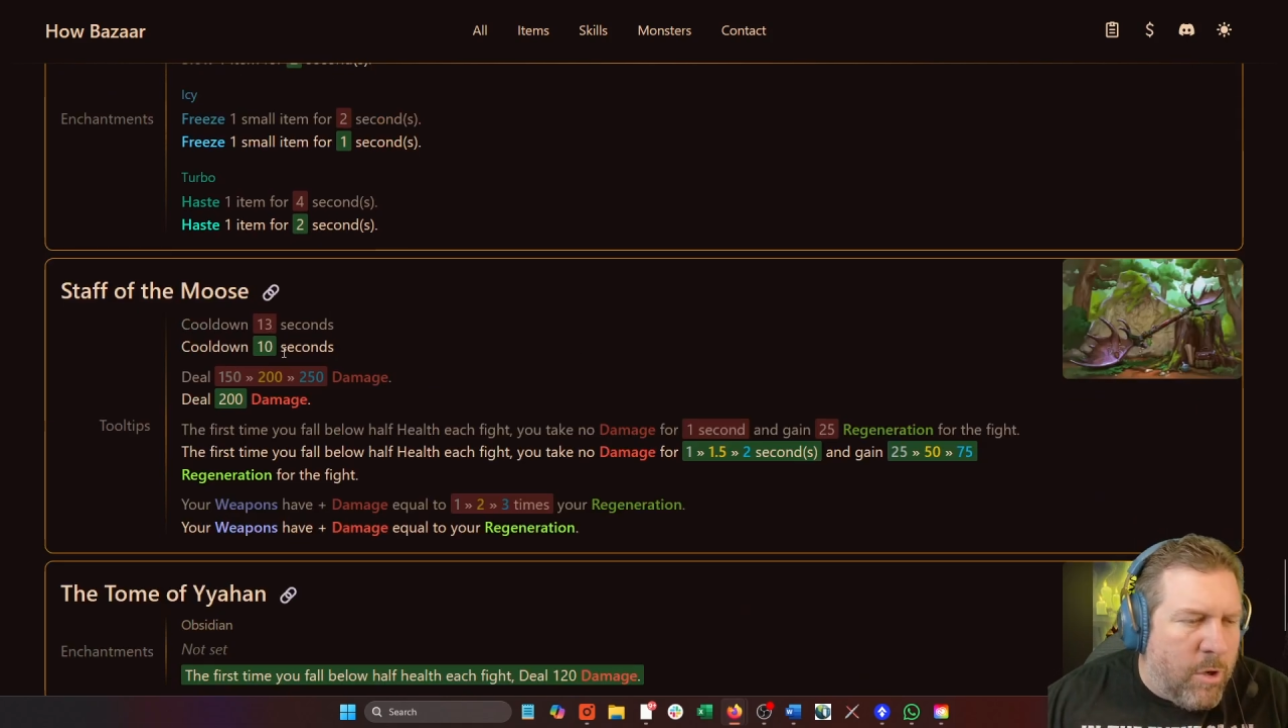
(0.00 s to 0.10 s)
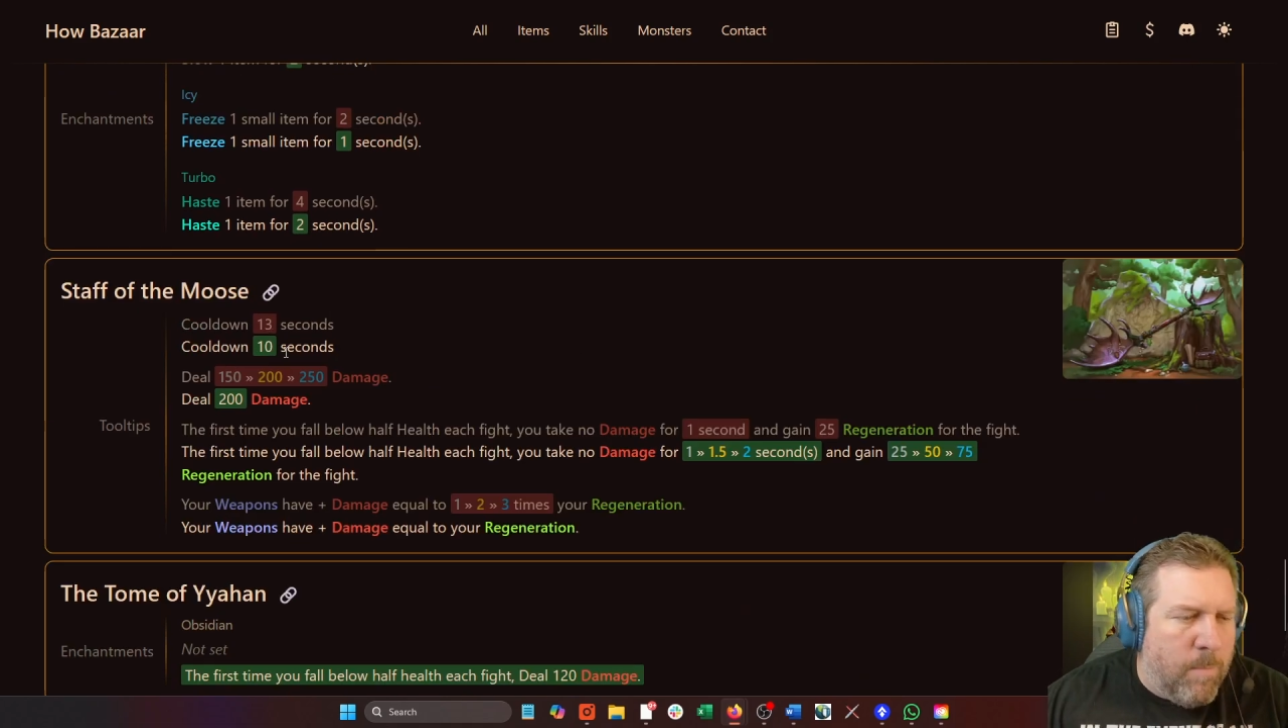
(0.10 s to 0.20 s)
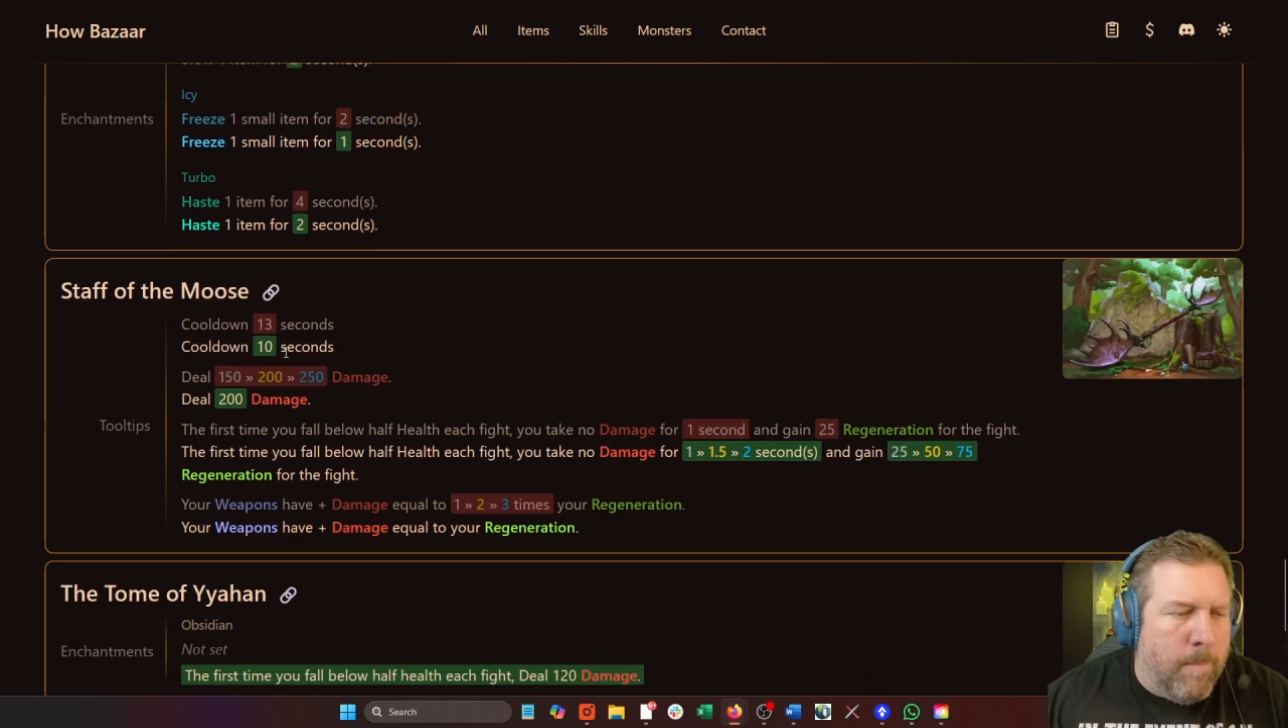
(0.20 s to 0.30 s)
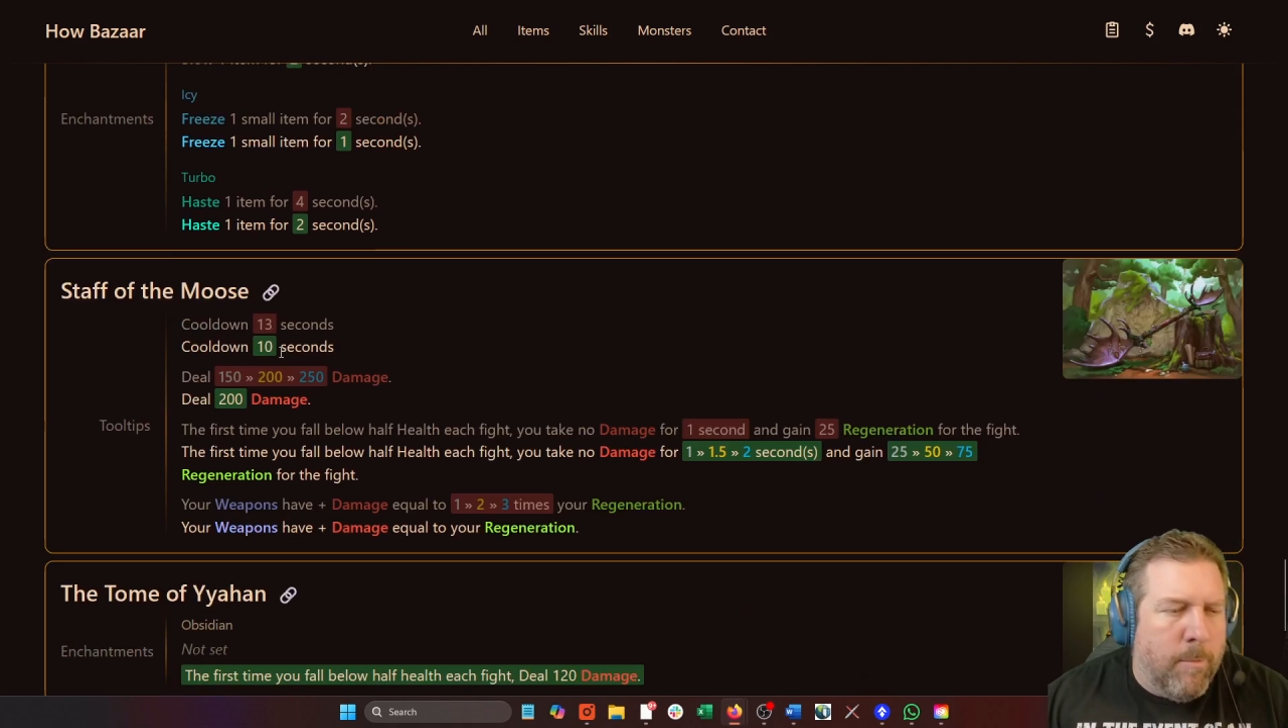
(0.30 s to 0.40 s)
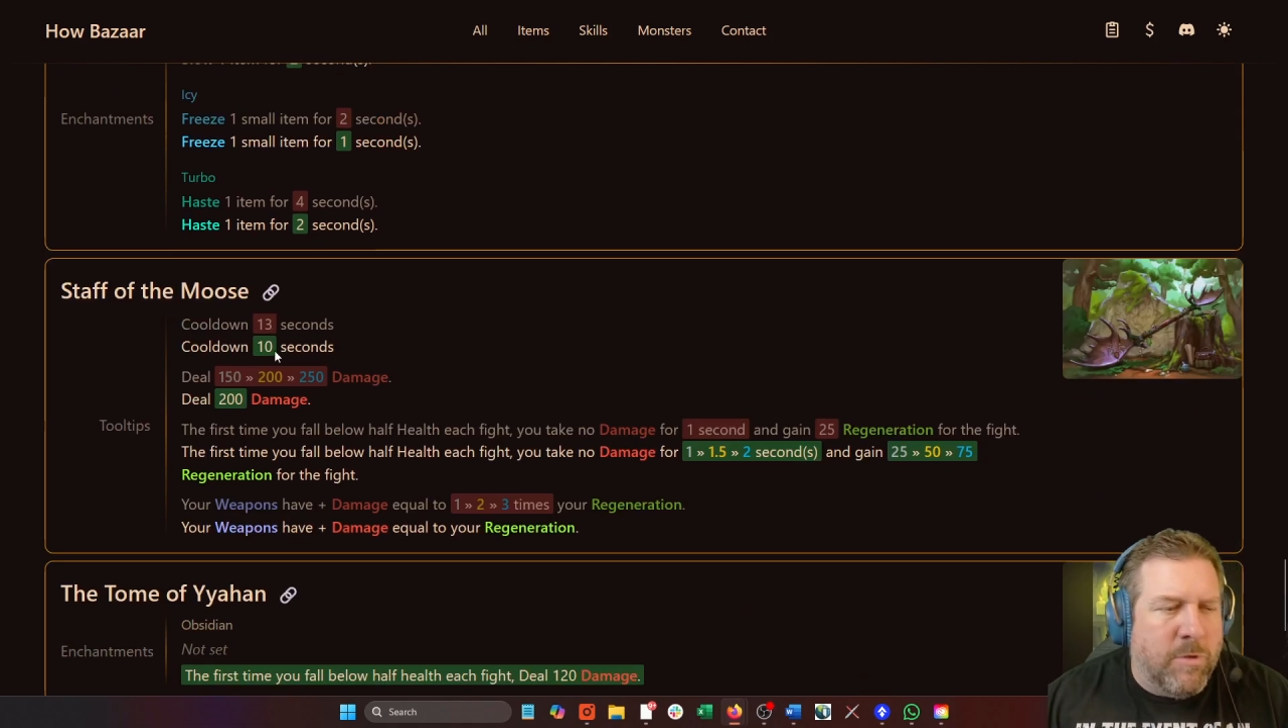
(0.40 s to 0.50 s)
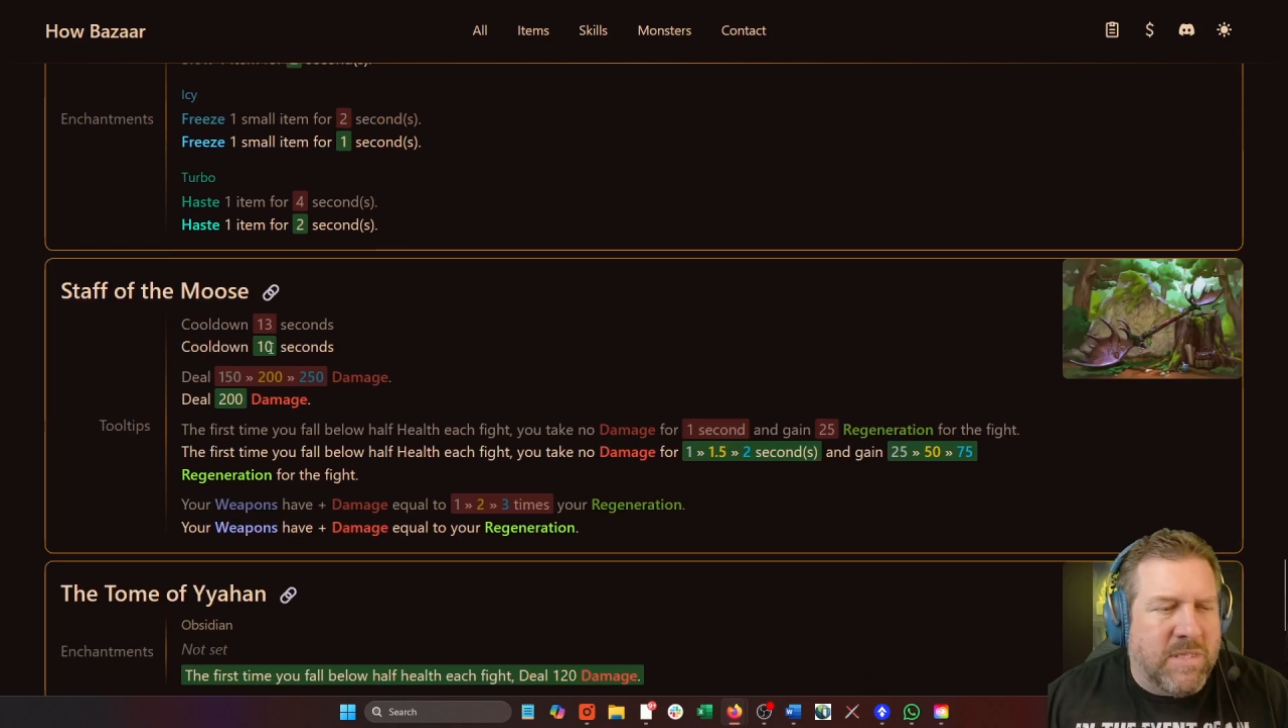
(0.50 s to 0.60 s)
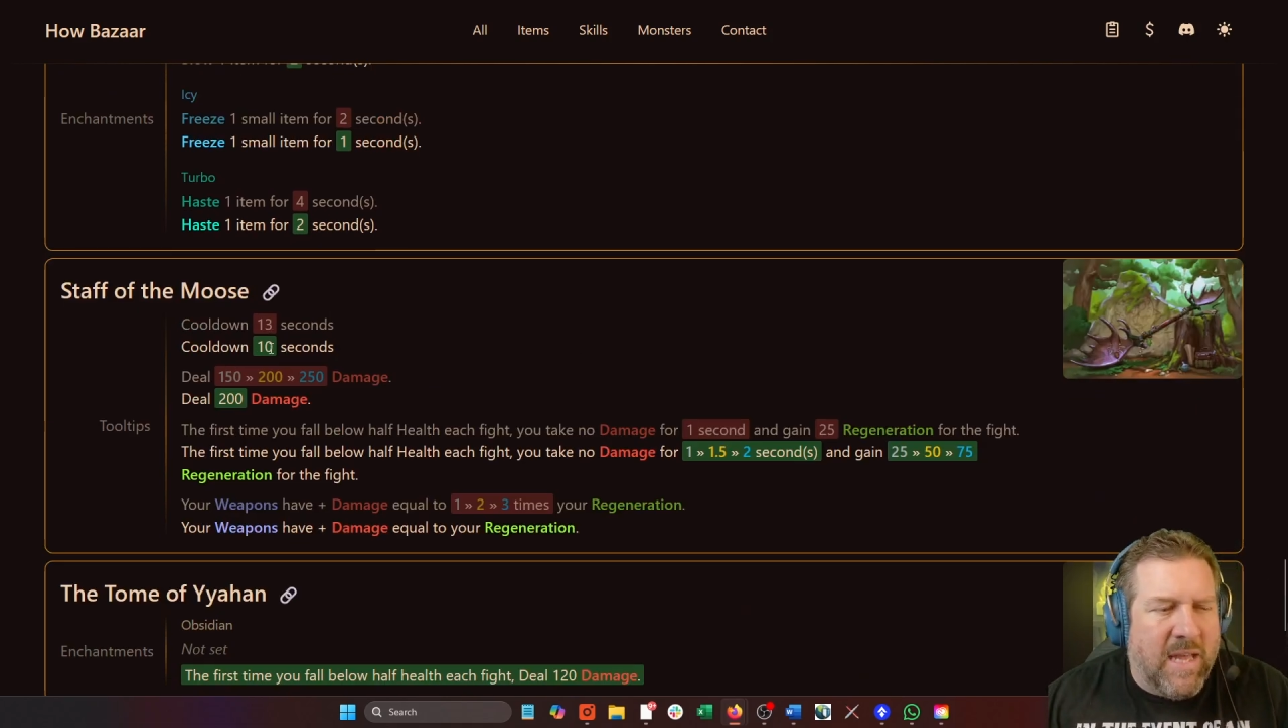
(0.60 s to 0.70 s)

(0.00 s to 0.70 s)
the Moose,